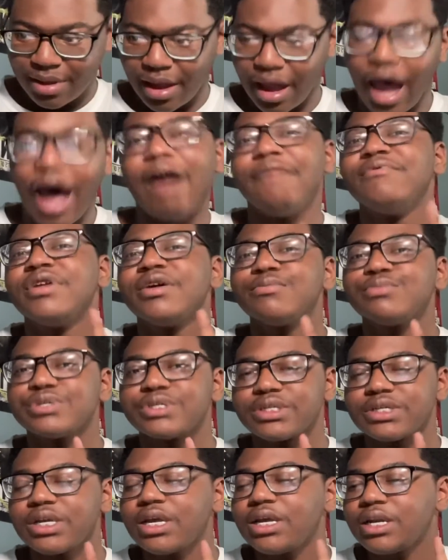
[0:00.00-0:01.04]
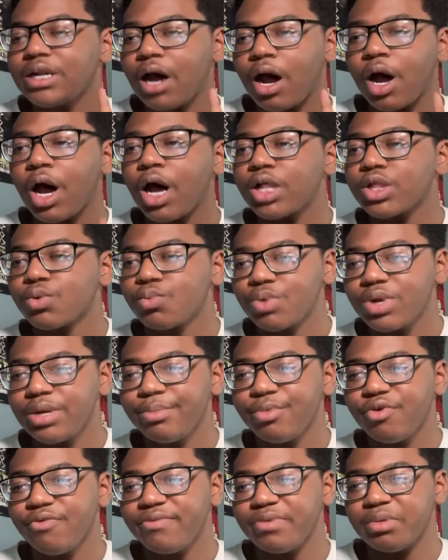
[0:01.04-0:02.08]
I've never seen a Halloween
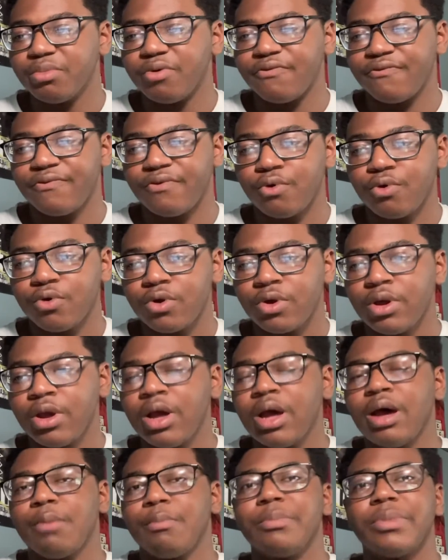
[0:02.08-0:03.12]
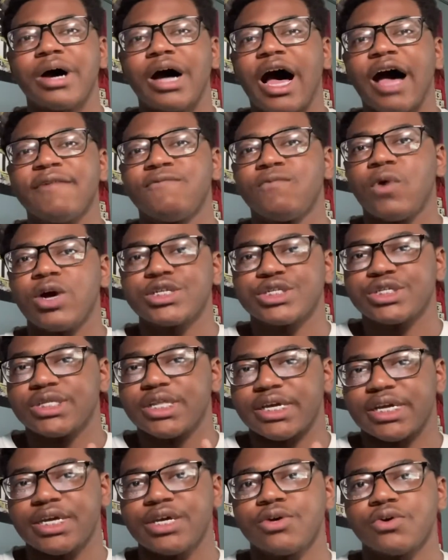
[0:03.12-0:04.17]
movie before, but I watched
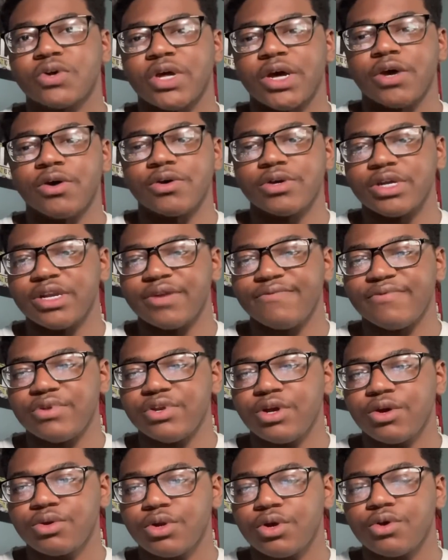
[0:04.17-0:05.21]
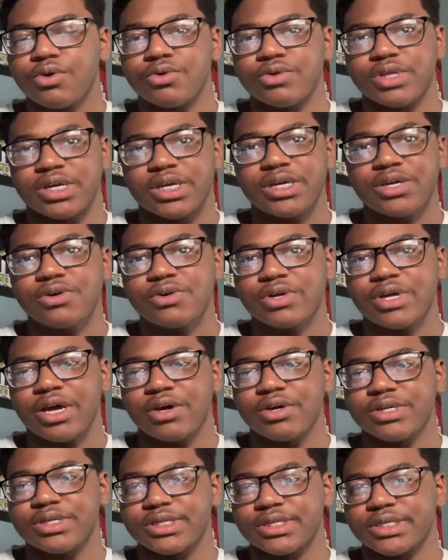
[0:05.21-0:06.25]
The Kill Count, and if you don't know, The Kill
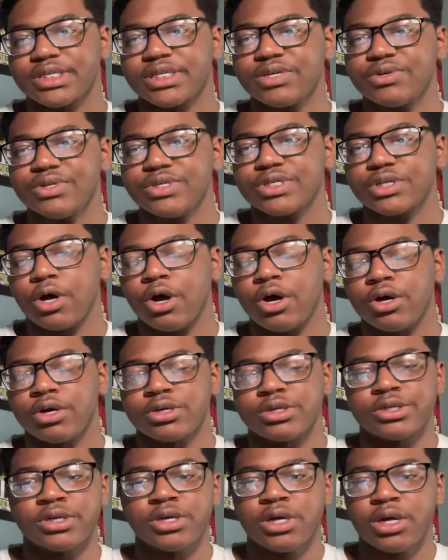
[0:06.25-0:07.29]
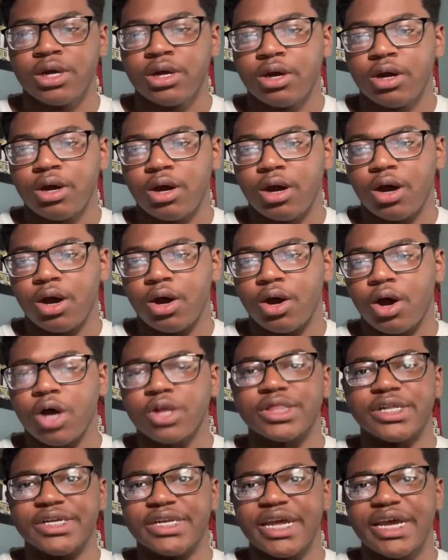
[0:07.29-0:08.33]
Count is a series on
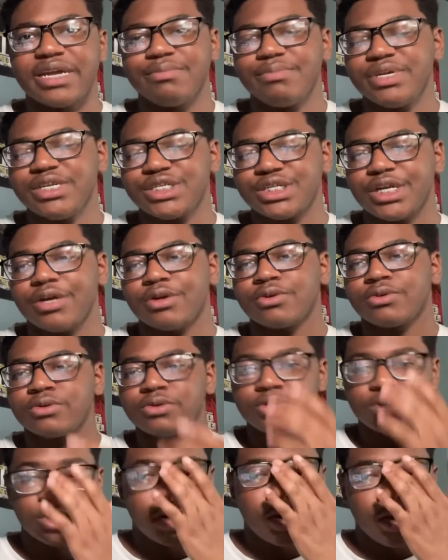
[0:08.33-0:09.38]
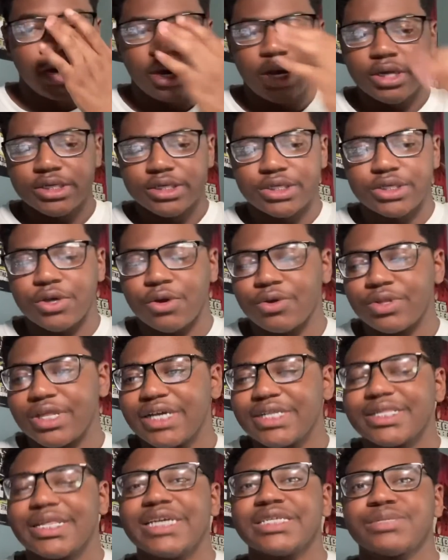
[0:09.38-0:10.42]
the Dead Meat channel. So
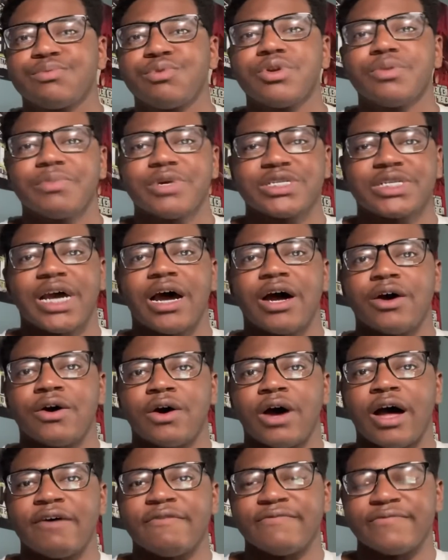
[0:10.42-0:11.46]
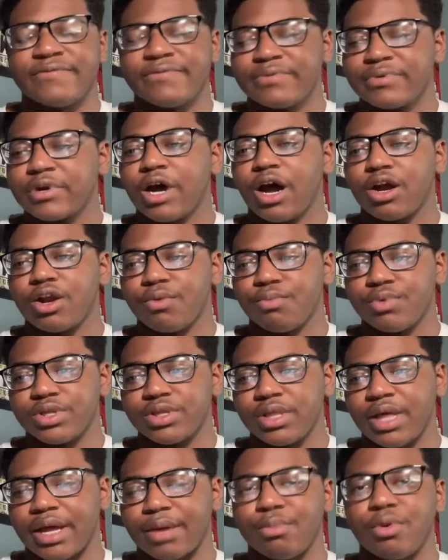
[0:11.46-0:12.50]
that's pretty much how I've caught up
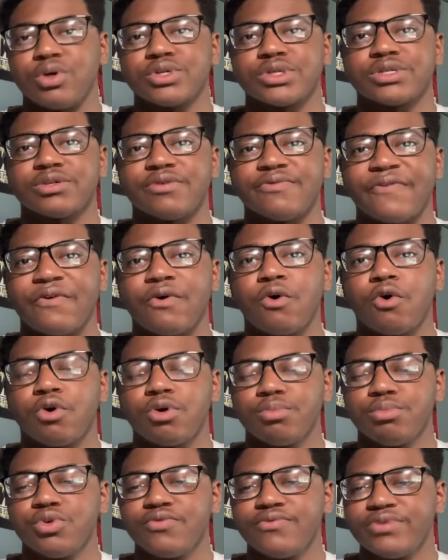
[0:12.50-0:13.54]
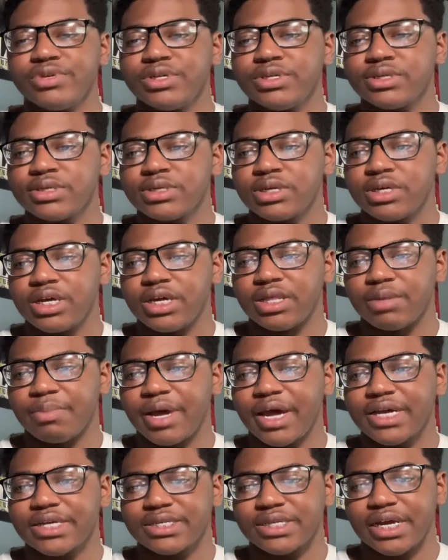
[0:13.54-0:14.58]
with like most of horror movies in the
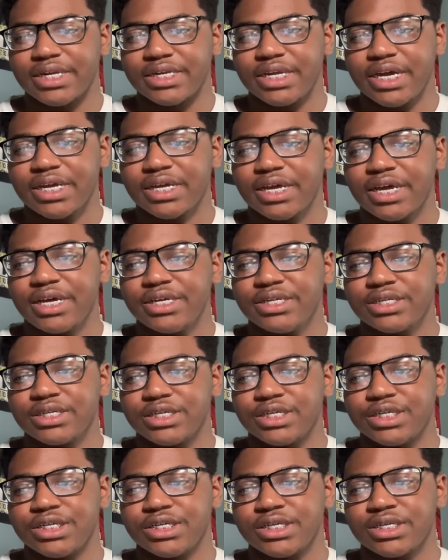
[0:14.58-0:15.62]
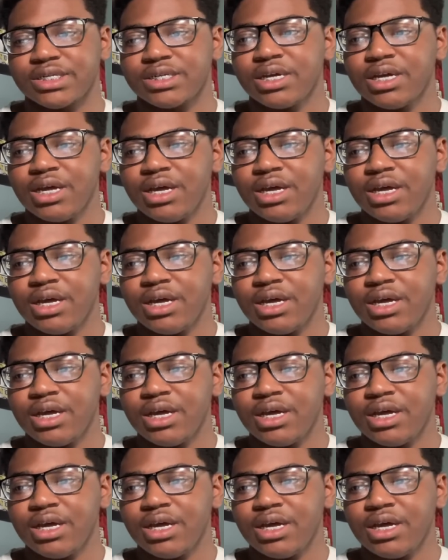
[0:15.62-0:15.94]
past like decades. It just,